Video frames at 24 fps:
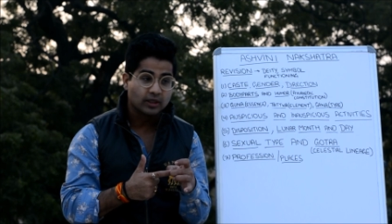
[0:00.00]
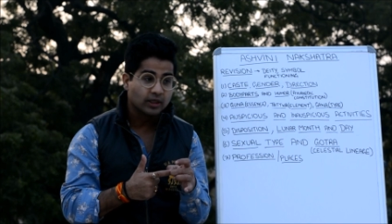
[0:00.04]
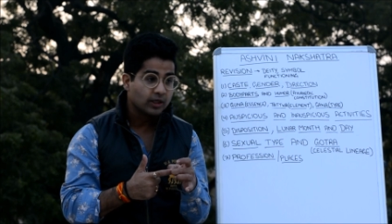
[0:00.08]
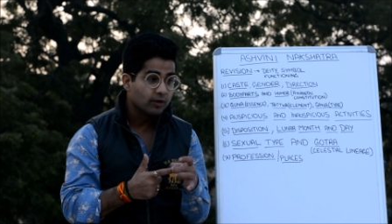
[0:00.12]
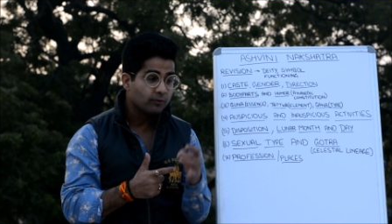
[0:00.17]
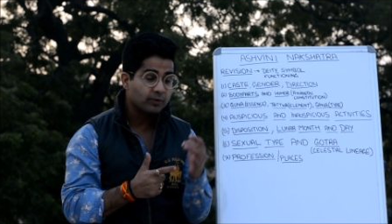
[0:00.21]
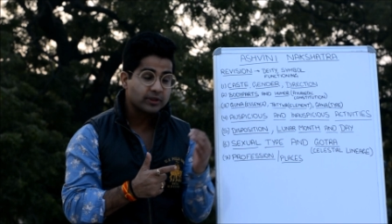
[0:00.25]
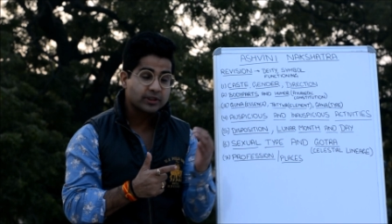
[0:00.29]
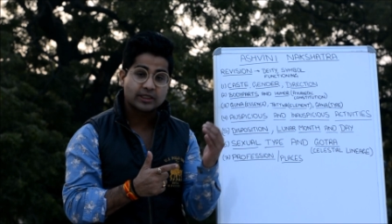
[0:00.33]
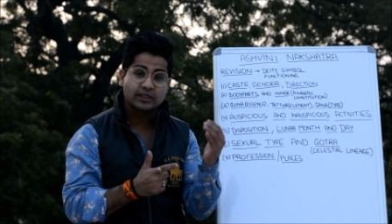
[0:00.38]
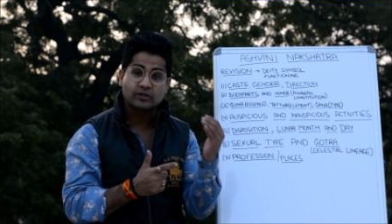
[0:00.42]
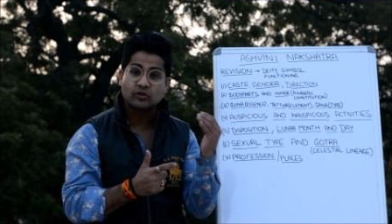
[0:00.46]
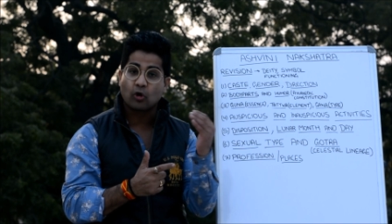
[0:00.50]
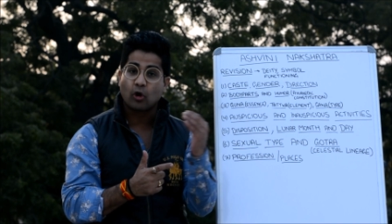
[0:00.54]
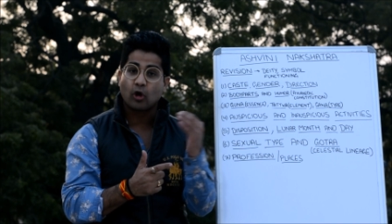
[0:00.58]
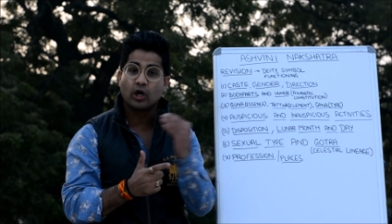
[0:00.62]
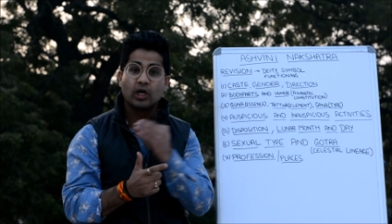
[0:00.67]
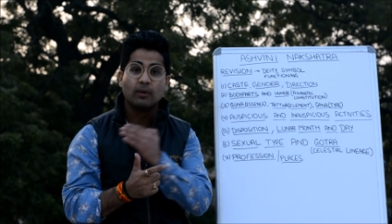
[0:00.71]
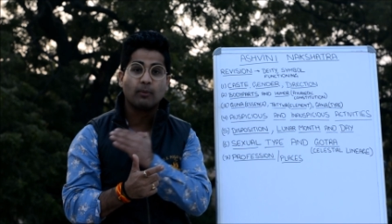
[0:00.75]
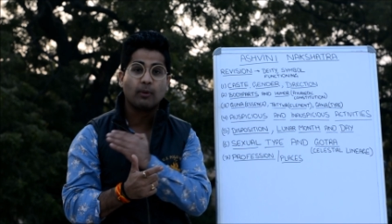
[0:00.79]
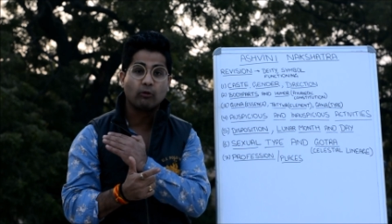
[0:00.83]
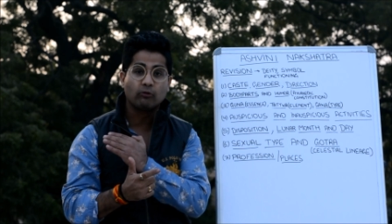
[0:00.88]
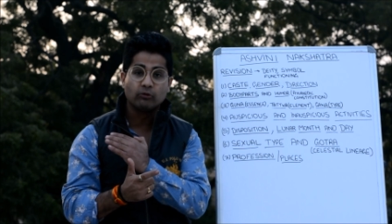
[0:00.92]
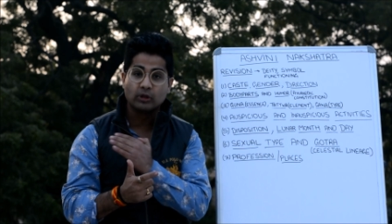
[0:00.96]
which is all
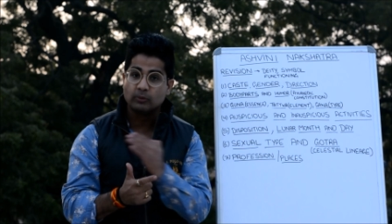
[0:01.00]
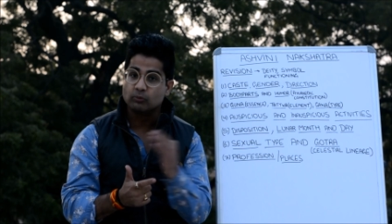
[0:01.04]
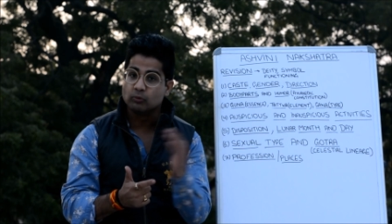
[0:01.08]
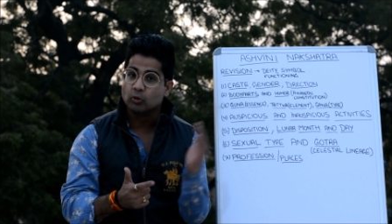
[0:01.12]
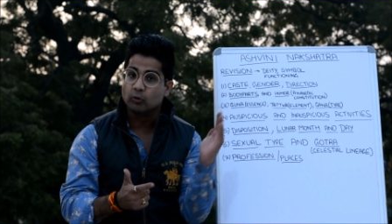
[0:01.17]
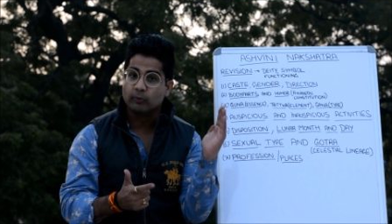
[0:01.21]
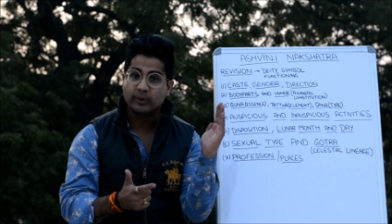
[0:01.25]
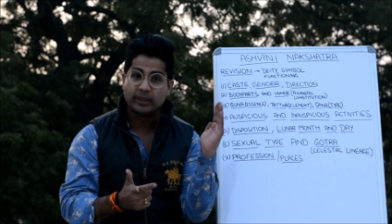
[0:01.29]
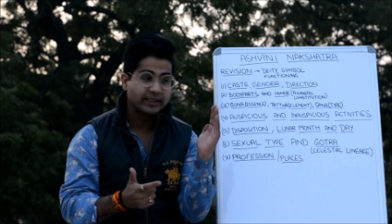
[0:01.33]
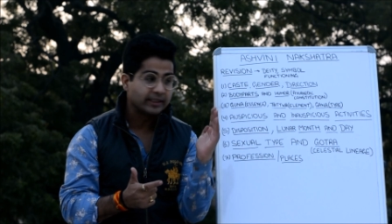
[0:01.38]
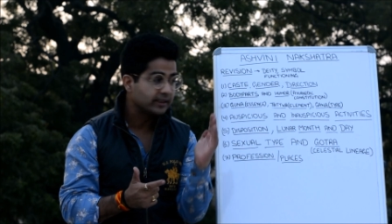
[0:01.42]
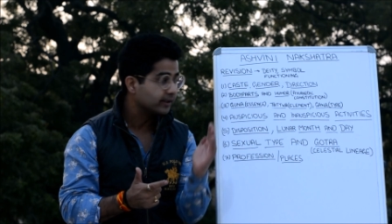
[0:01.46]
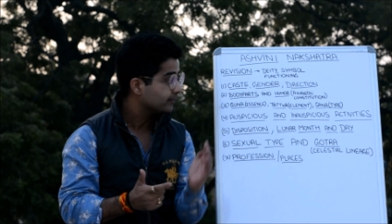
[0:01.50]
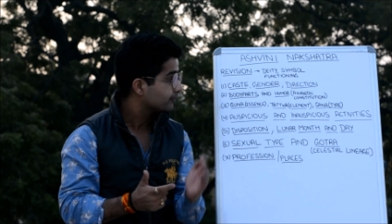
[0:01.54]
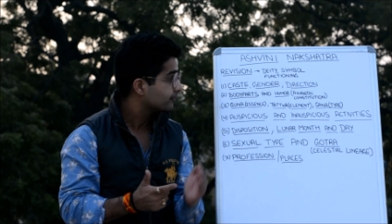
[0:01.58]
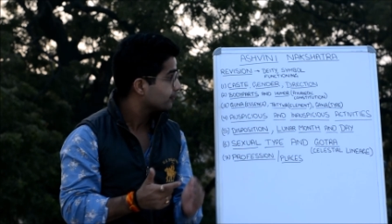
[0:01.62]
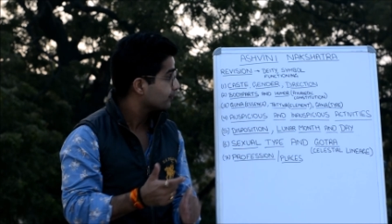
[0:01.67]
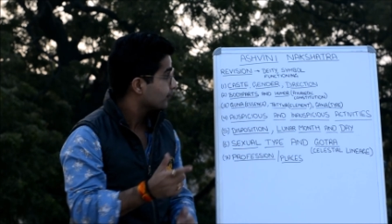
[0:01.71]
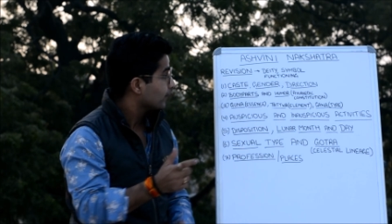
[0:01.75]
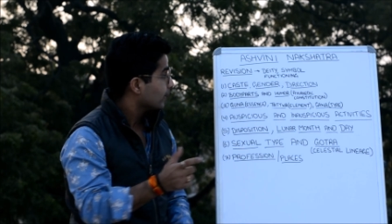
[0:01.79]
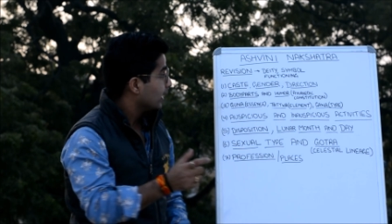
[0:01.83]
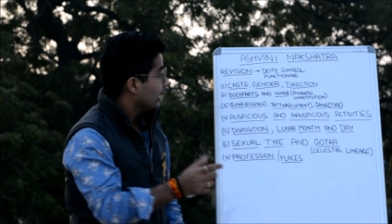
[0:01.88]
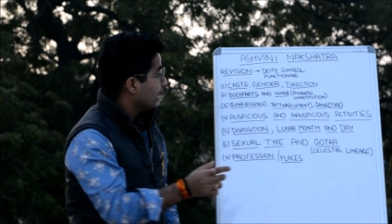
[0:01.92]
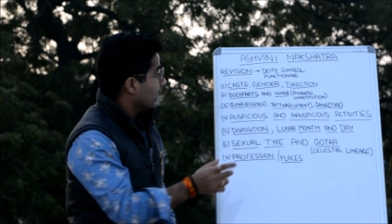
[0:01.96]
about the movement.
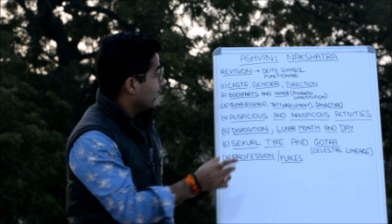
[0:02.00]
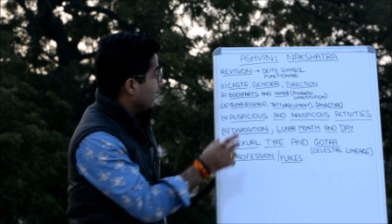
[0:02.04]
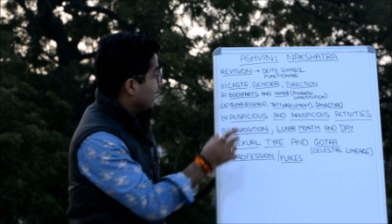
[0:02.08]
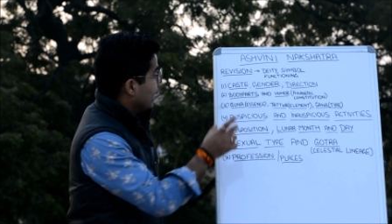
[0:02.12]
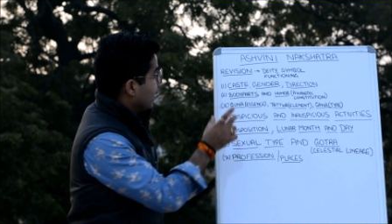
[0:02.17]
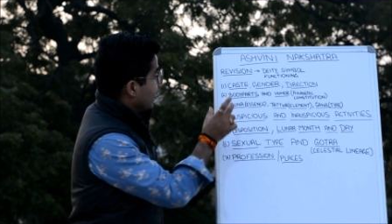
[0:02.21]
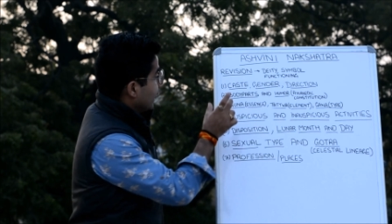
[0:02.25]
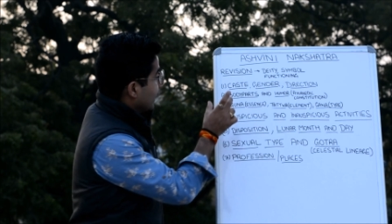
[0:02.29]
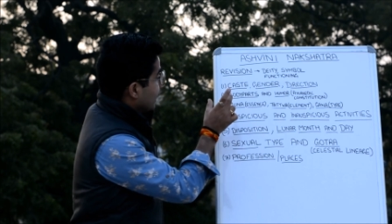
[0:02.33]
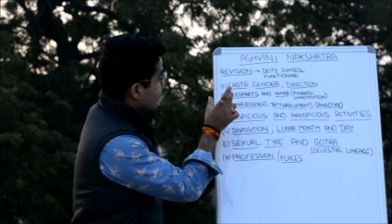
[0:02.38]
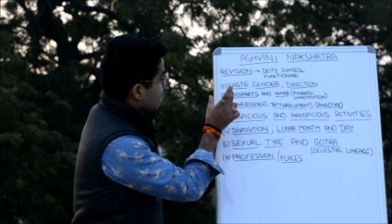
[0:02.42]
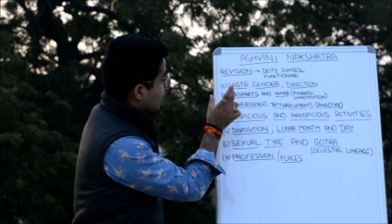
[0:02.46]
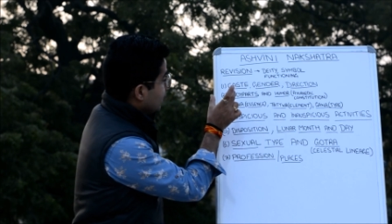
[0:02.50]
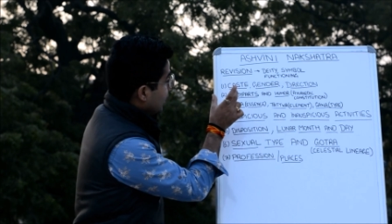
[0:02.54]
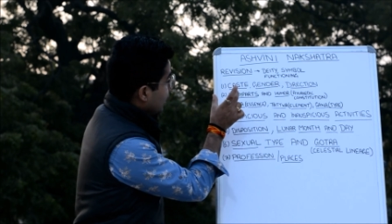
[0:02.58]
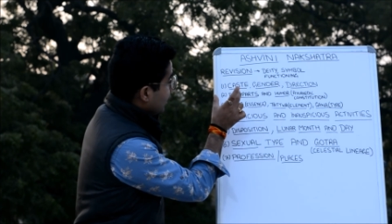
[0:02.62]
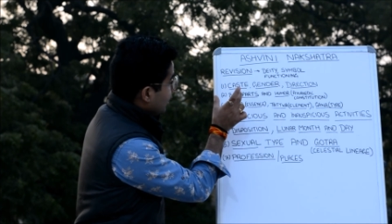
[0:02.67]
The